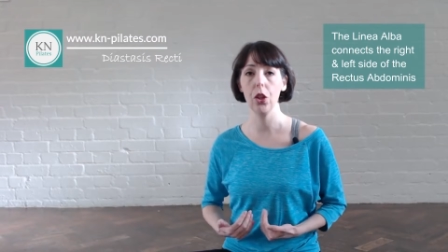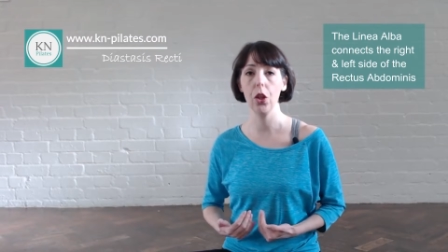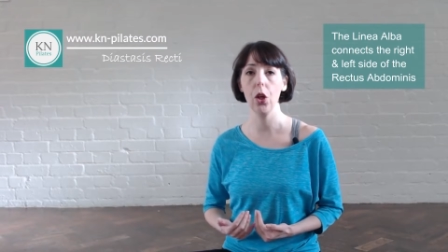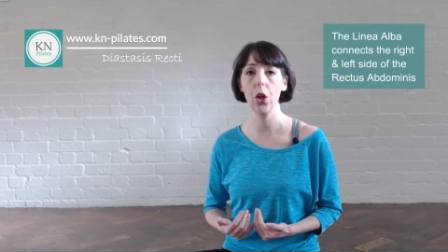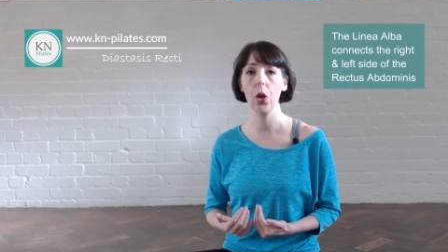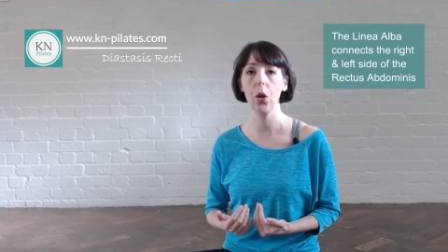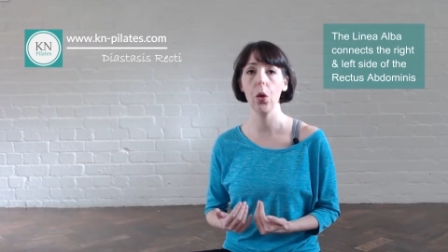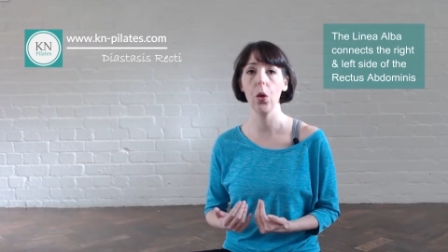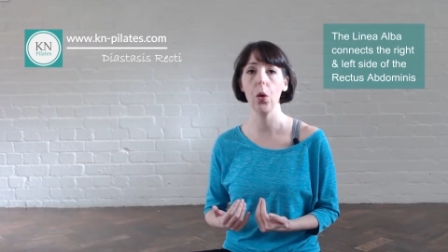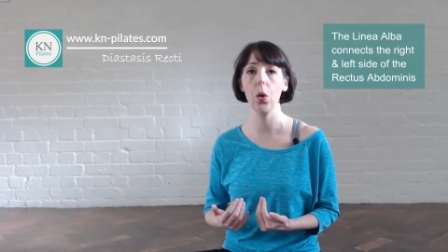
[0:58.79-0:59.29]

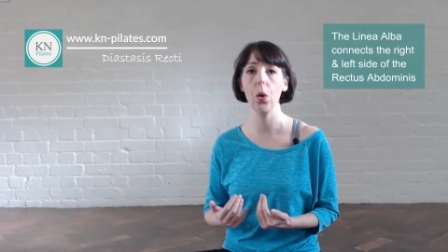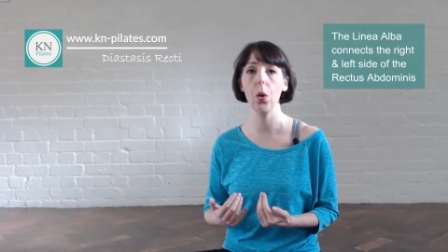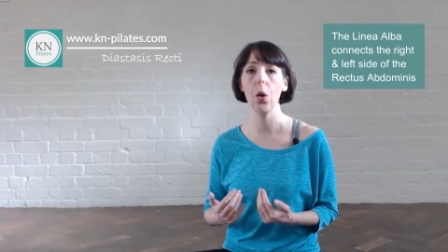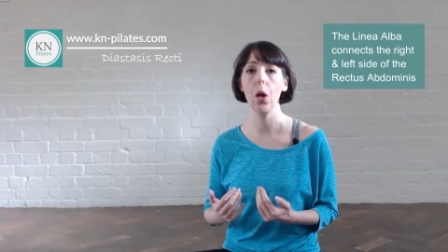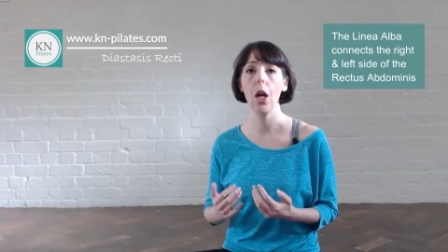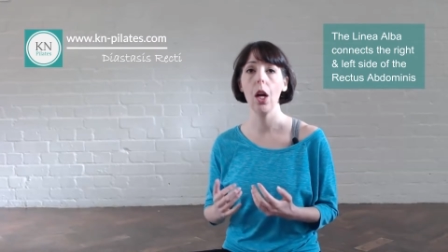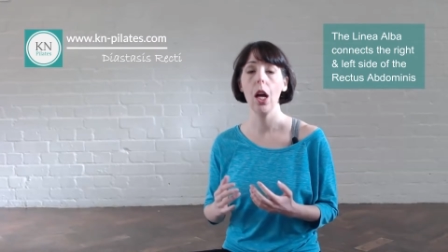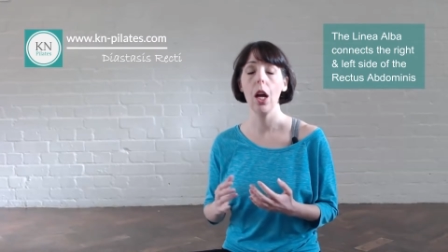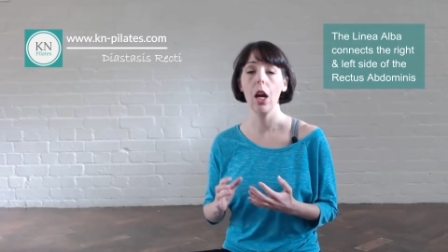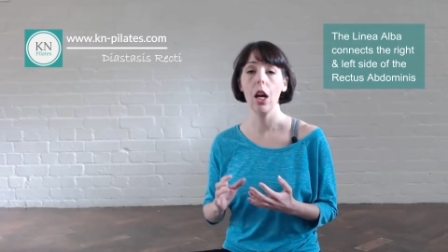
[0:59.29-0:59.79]

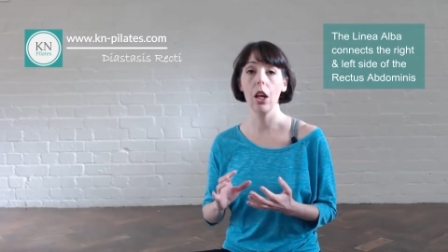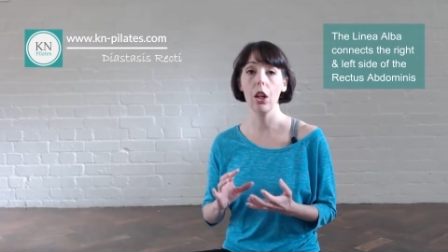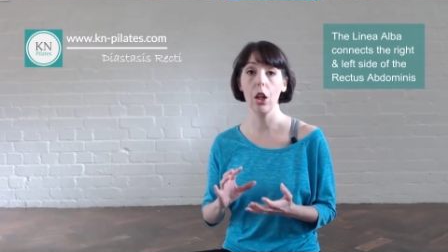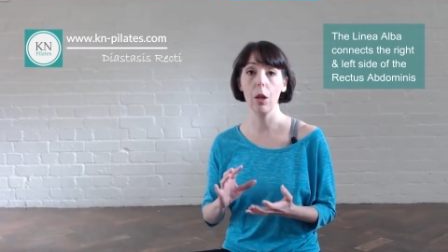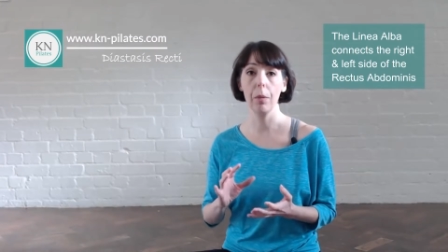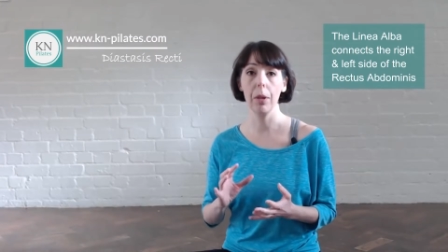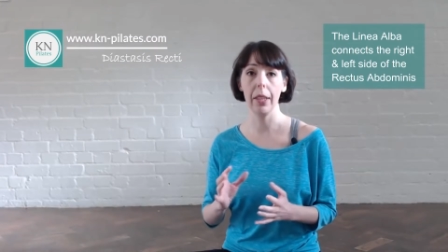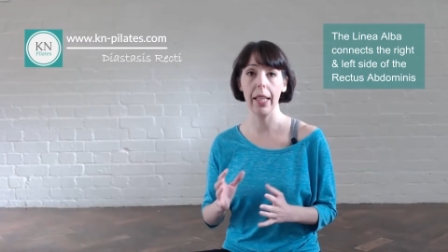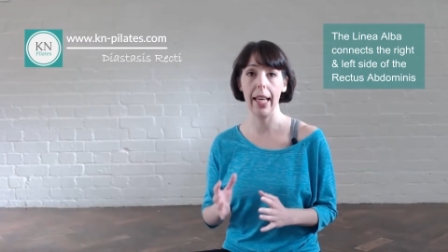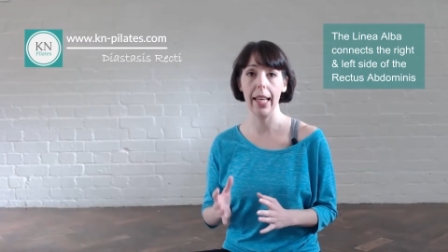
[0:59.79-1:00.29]
to
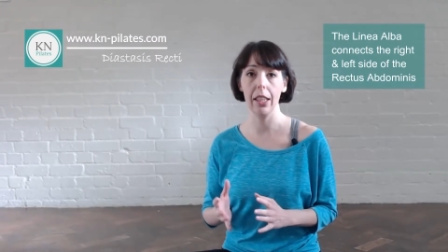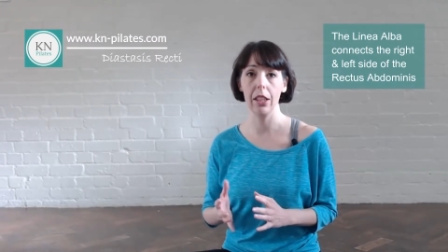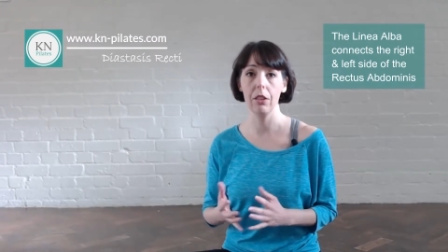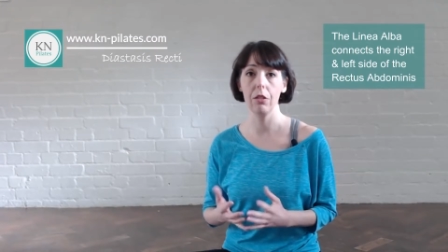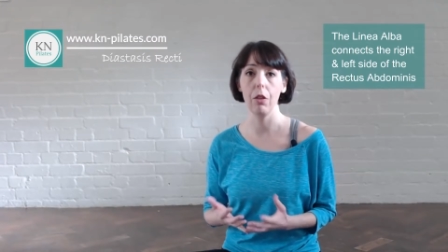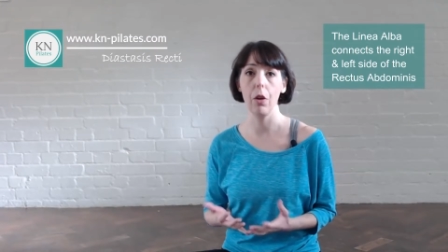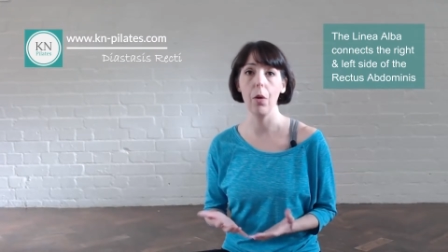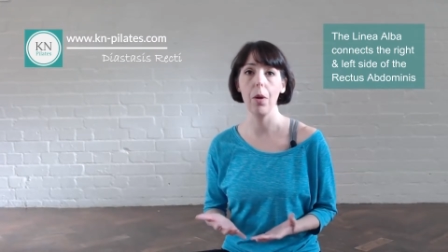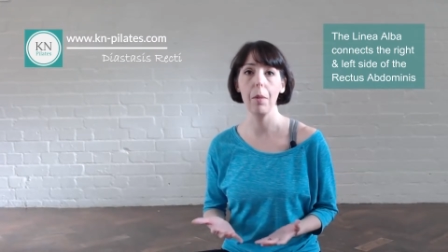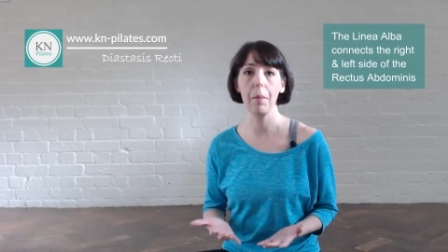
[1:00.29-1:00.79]
accommodate the
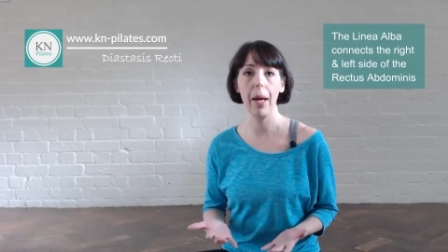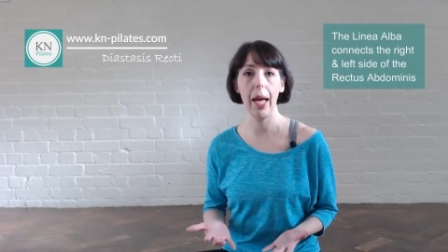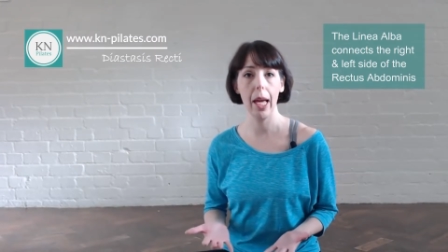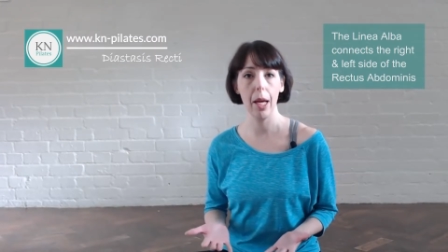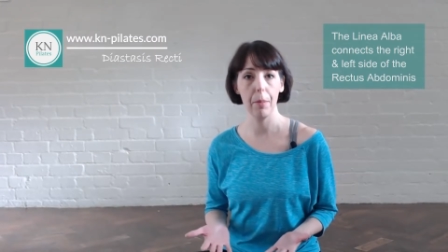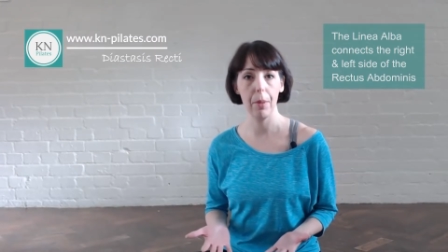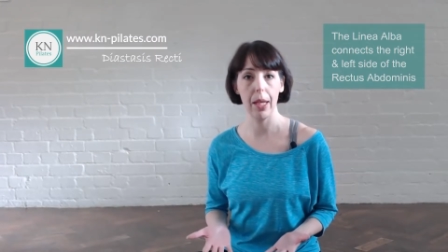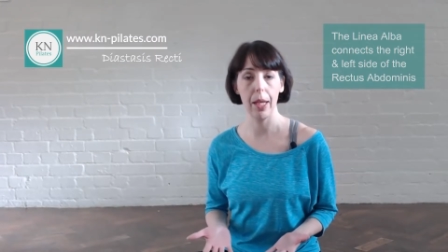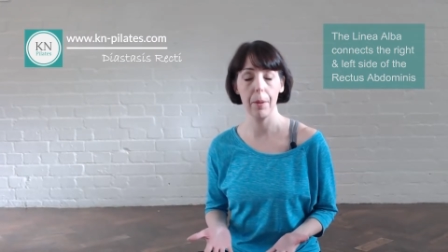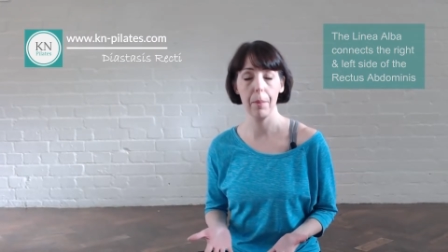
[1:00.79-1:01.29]
growing
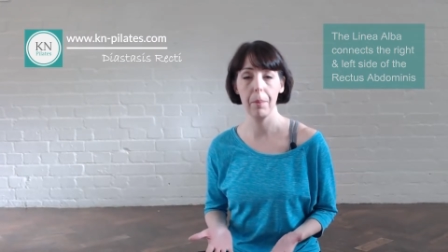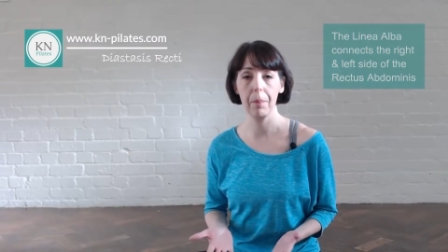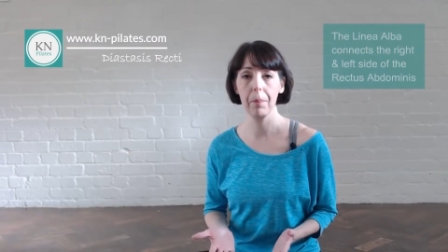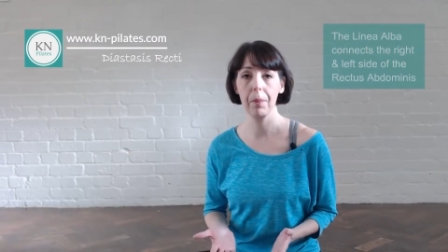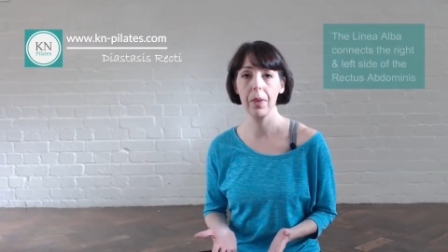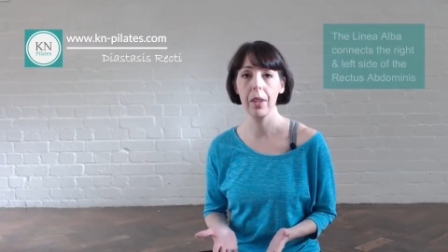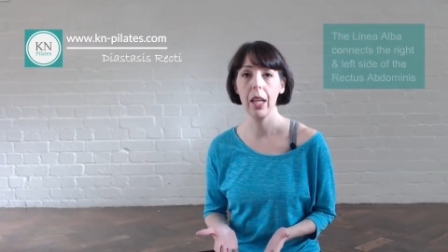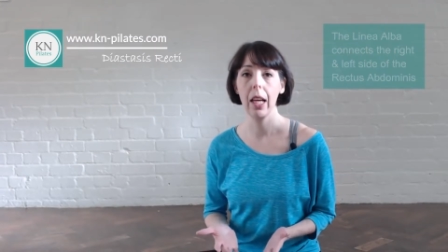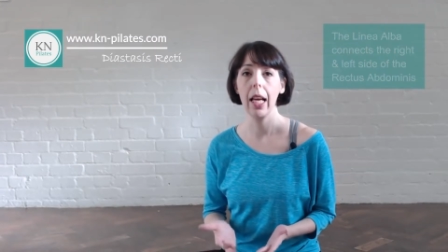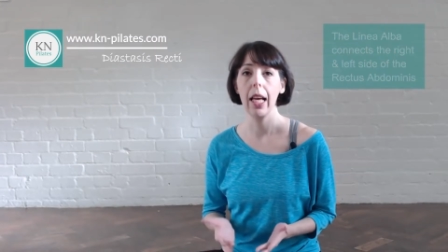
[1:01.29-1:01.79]
baby.
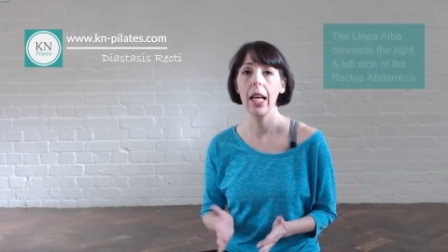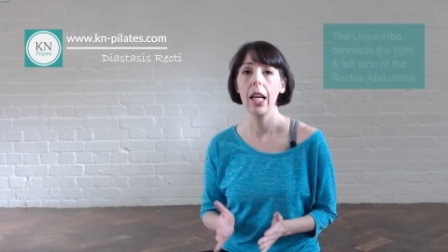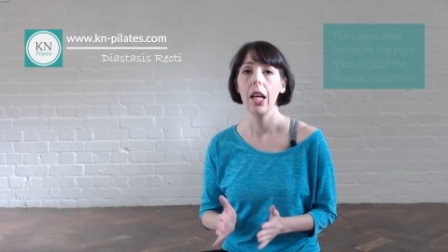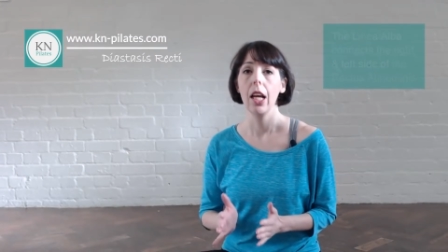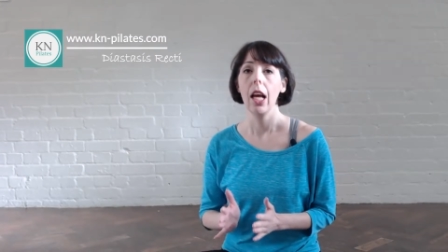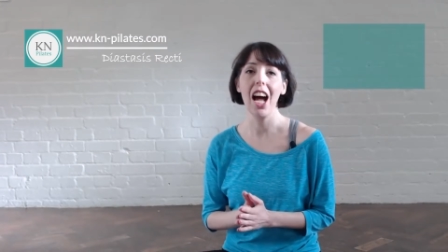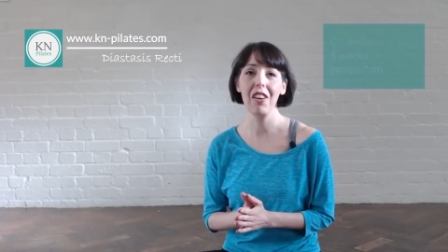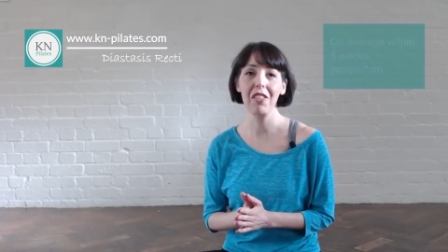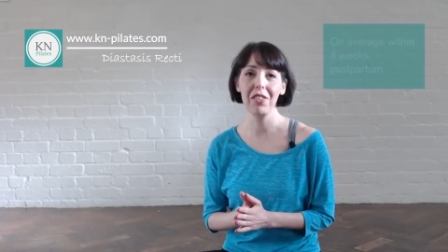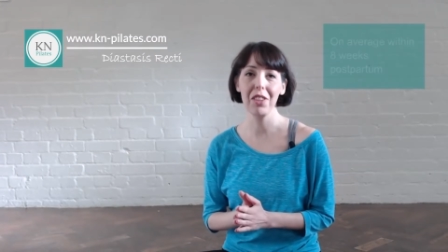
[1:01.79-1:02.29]

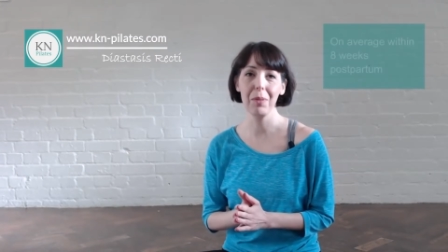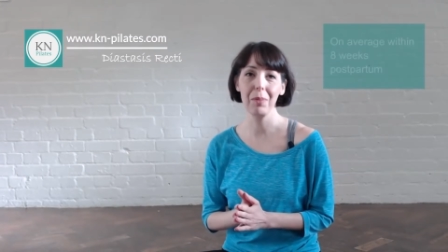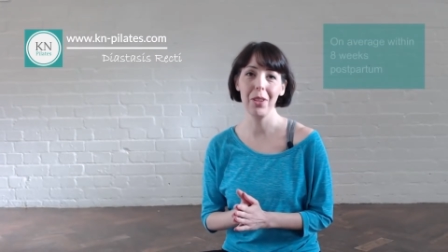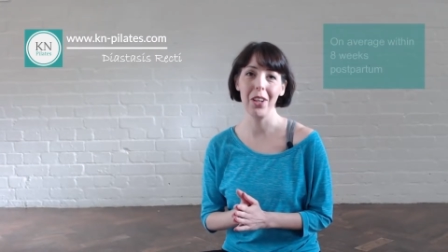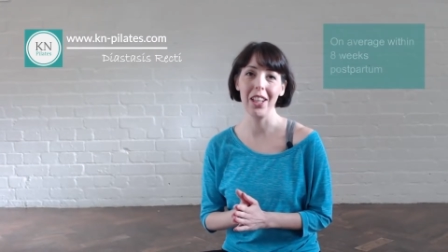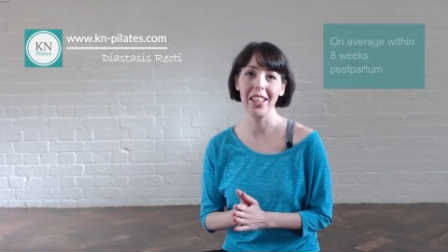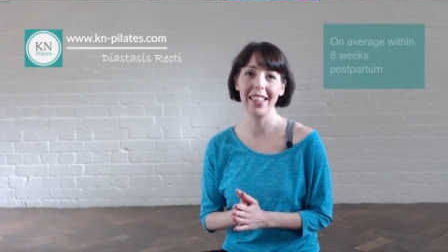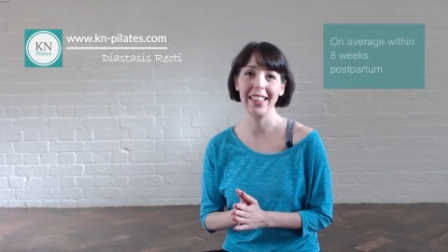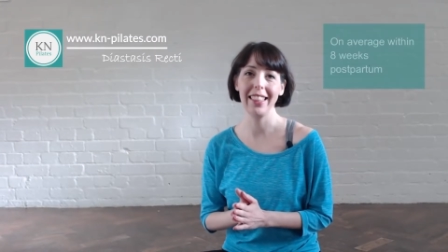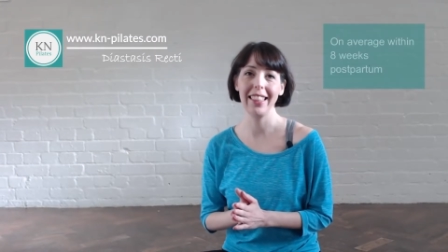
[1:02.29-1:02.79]
After
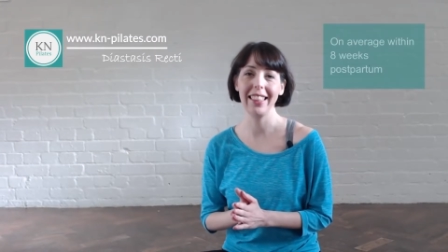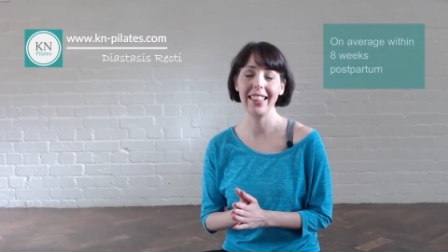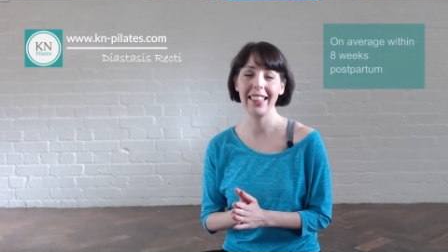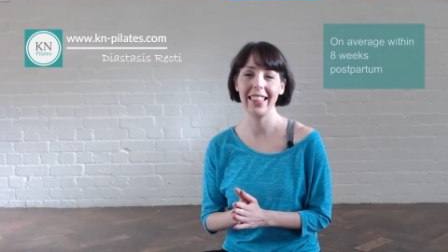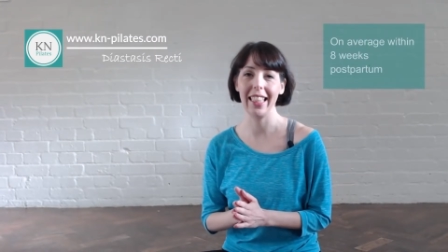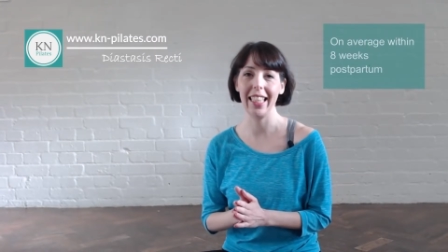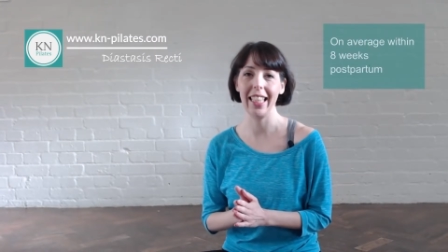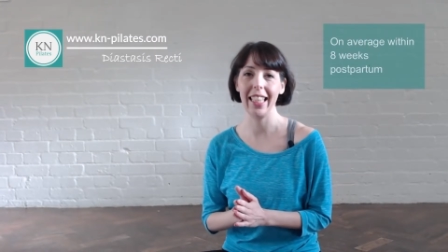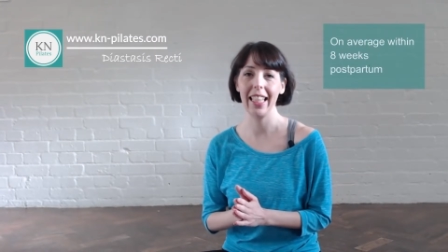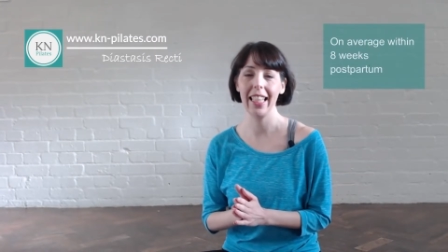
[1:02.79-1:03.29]

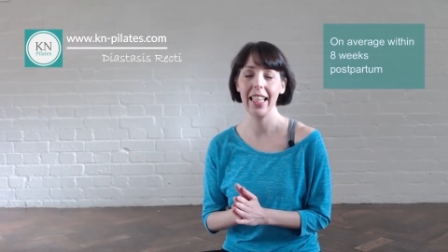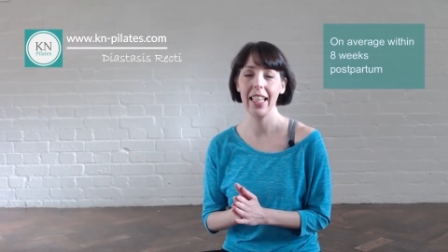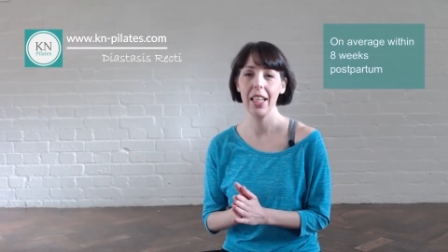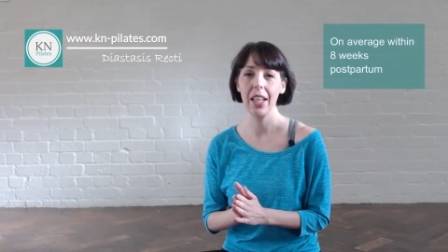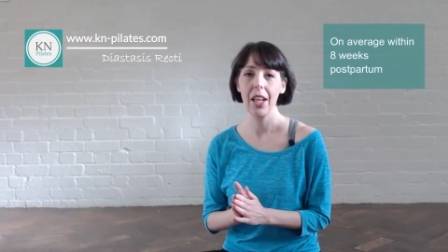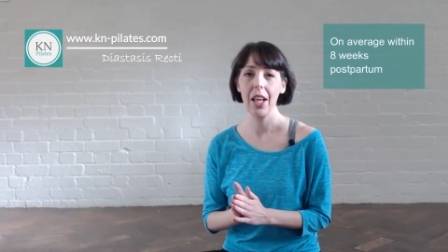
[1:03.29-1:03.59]
pregnancy,